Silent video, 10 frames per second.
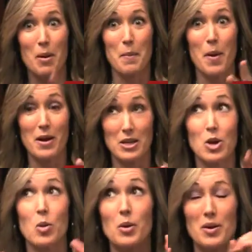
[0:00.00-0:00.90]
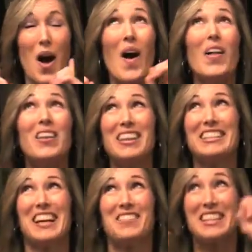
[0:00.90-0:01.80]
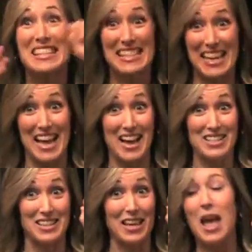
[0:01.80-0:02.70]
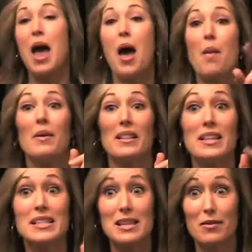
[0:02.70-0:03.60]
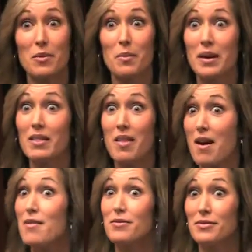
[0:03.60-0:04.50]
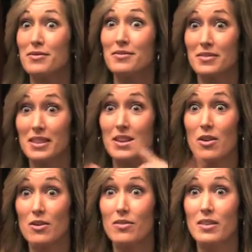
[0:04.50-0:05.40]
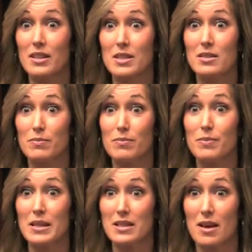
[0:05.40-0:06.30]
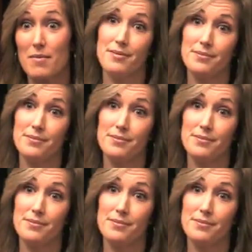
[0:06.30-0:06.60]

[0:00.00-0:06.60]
but all the time listening actually, but listening from big love. It's big time.